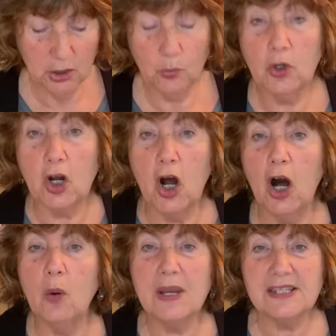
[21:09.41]
We're
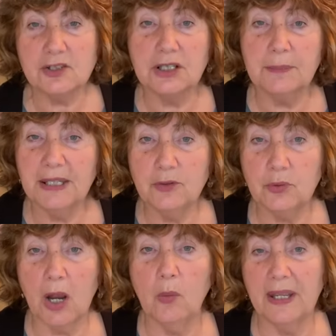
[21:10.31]
always going to be
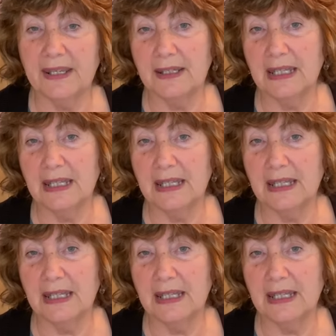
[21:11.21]
growing.